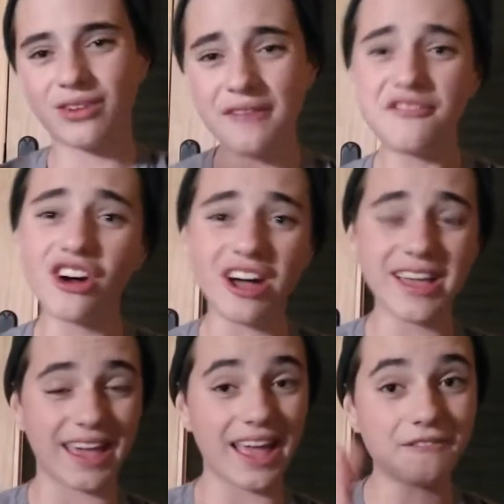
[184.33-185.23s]
So I feel
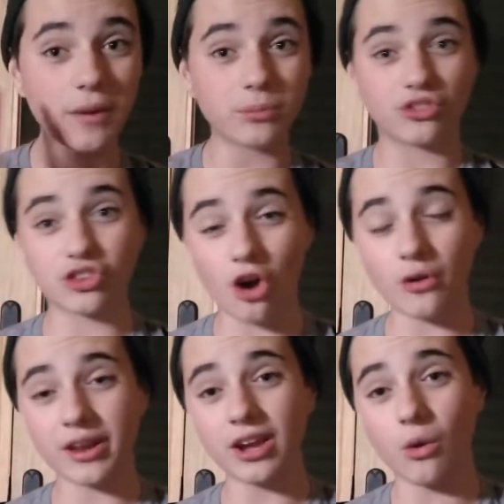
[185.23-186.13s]
like if I'm
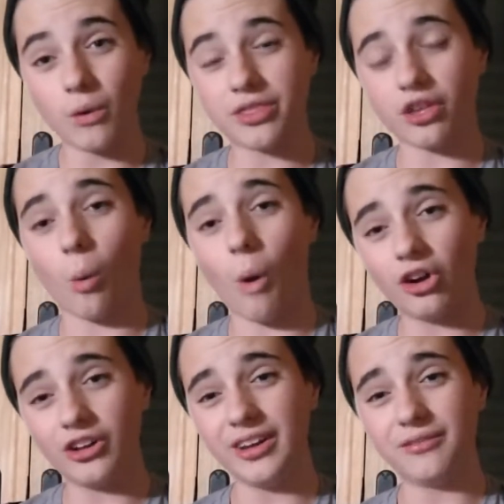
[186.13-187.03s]
starting with the
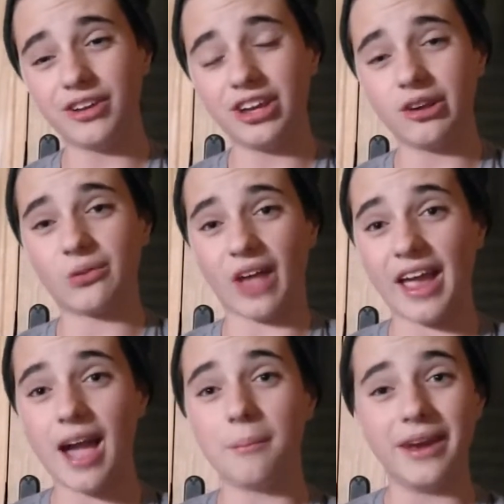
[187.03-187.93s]
quality videos
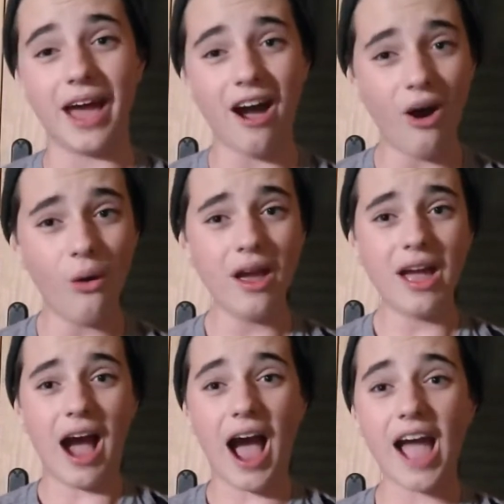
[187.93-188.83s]
I am now,
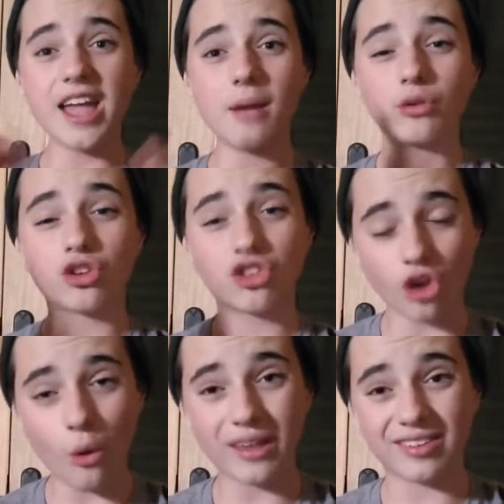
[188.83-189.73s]
I am
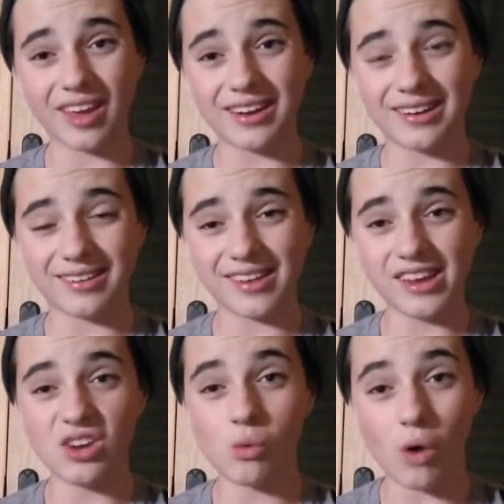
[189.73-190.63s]
so excited to
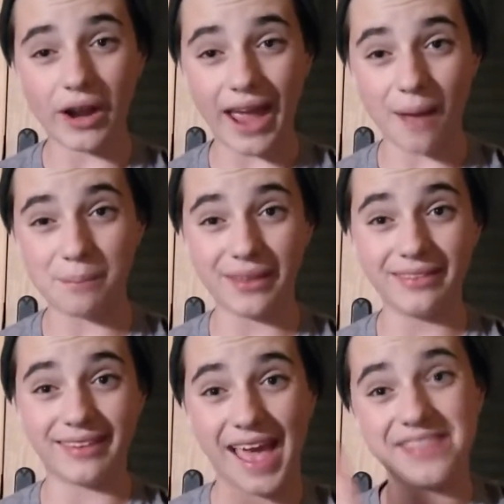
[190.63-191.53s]
see what
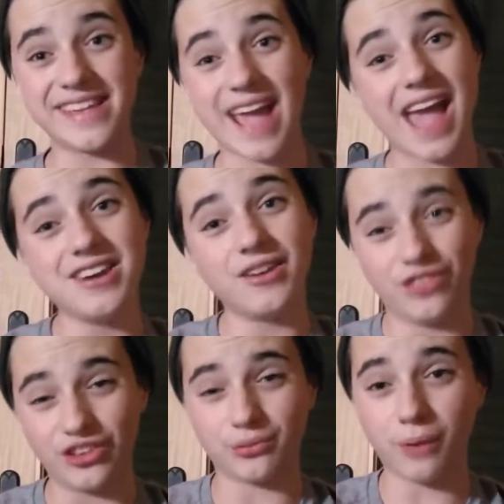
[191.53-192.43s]
happens at the end
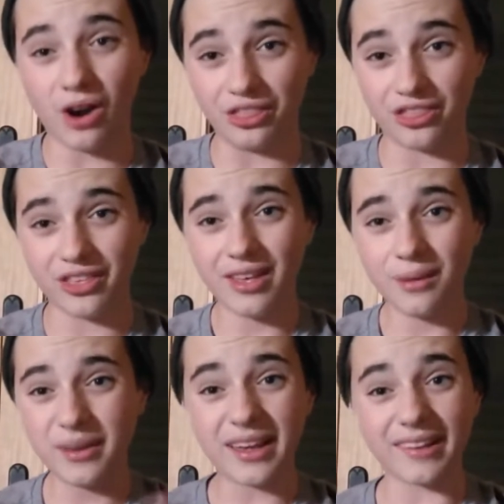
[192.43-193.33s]
of this month,
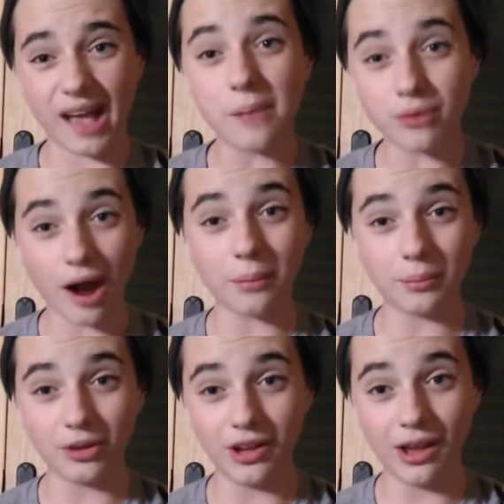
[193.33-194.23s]
because I'm
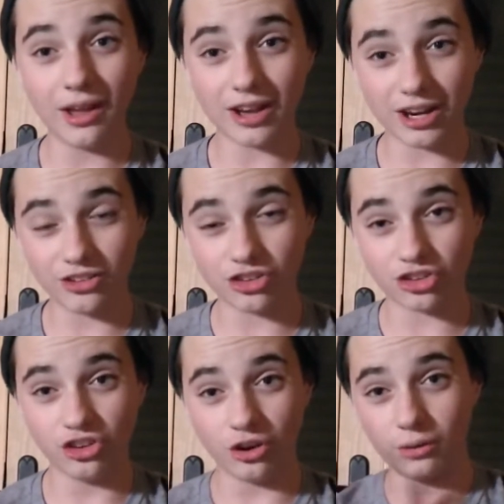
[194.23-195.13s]
probably gonna
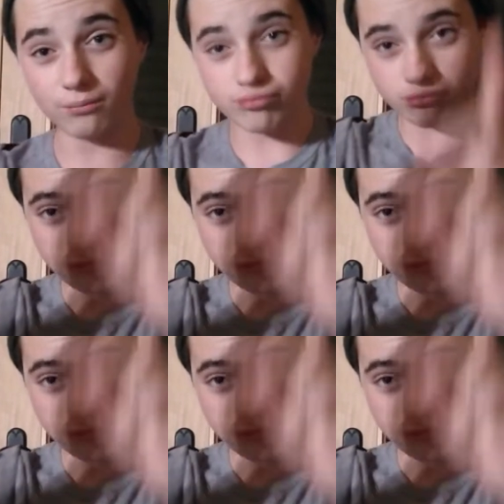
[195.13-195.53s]
just, you know,